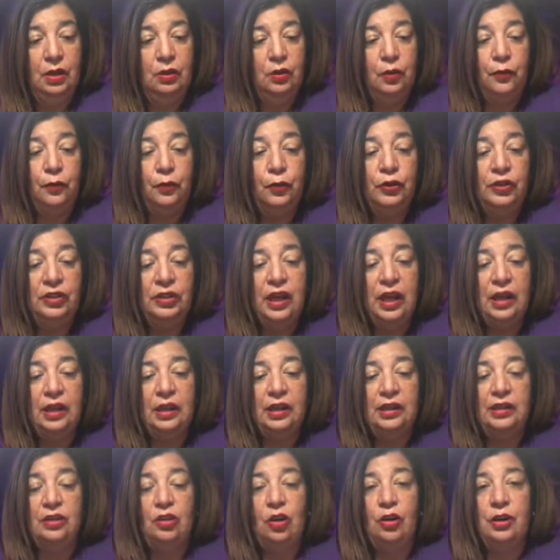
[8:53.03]
The first deck
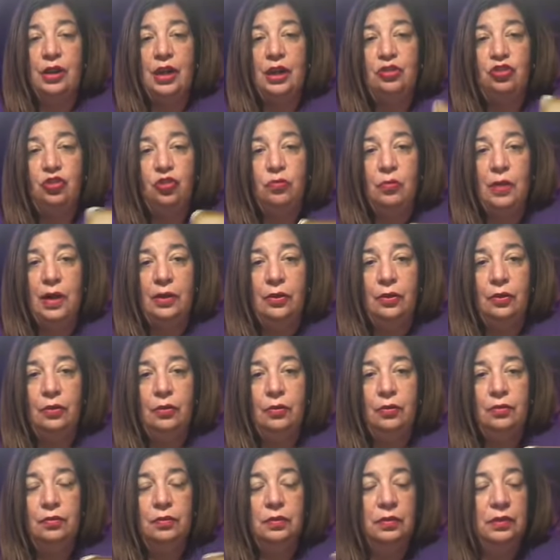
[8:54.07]
is Archangel Michael.
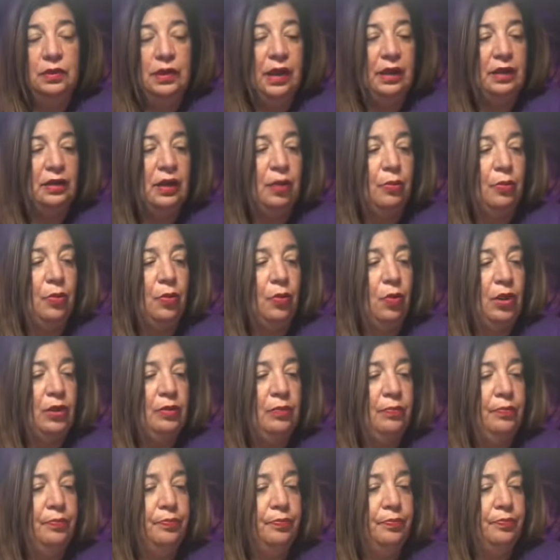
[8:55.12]
Deck number
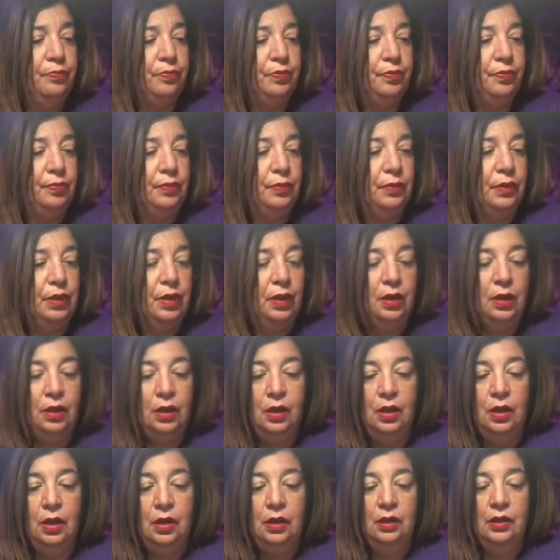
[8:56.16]
one.
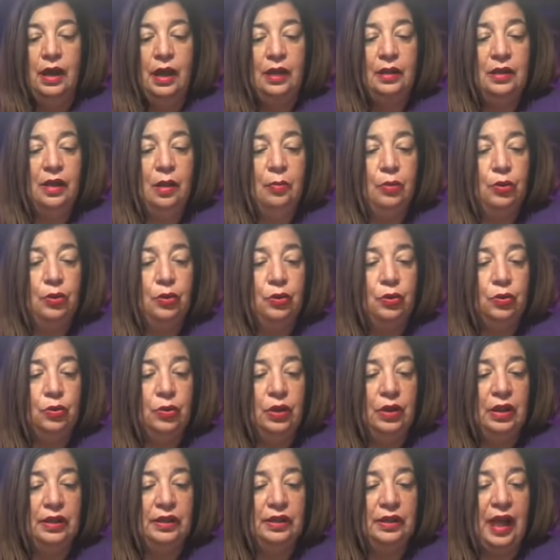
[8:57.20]
Deck number
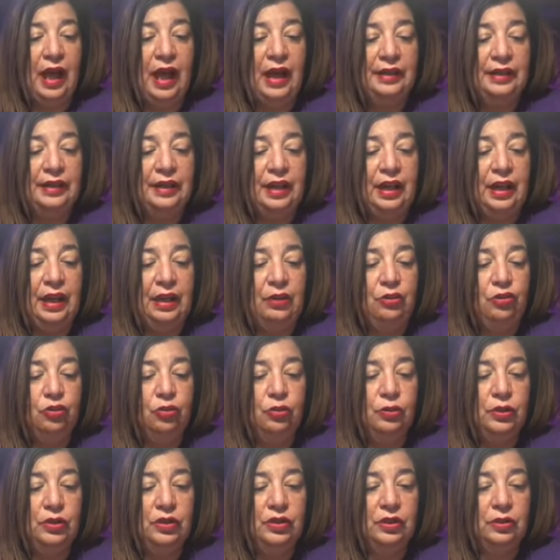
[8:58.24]
two is Ask
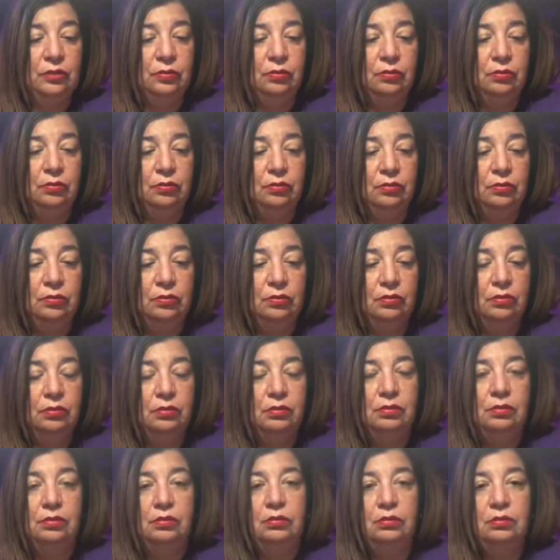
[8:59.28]
Angels.
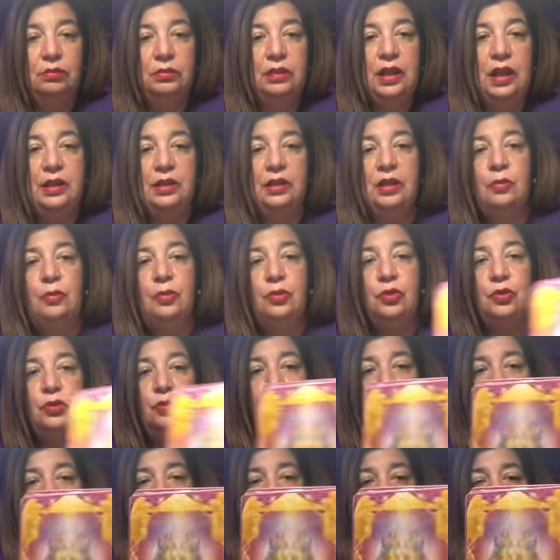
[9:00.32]
Deck number
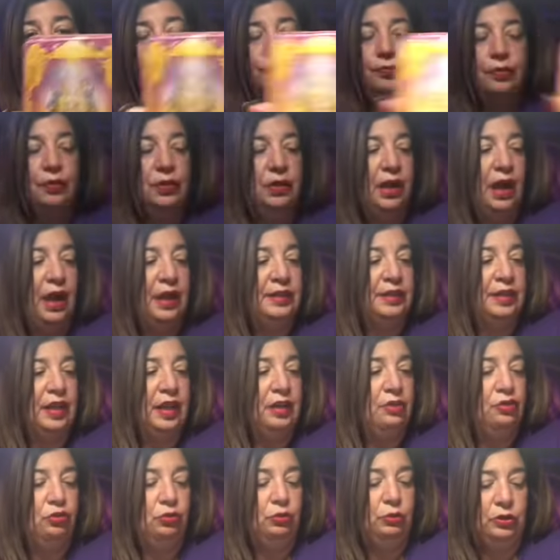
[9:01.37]
two, Ask
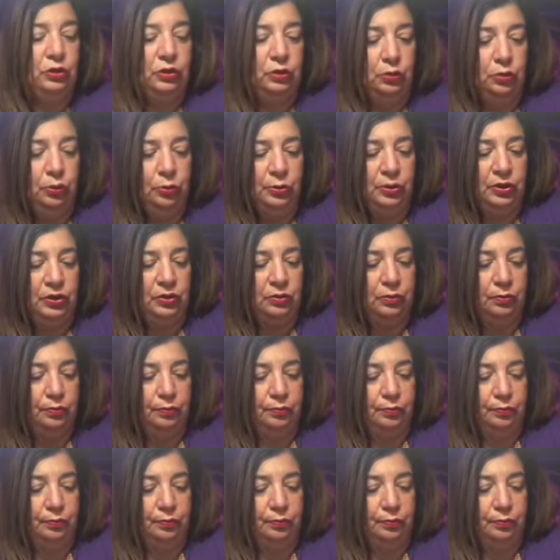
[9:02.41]
Angels. Oops.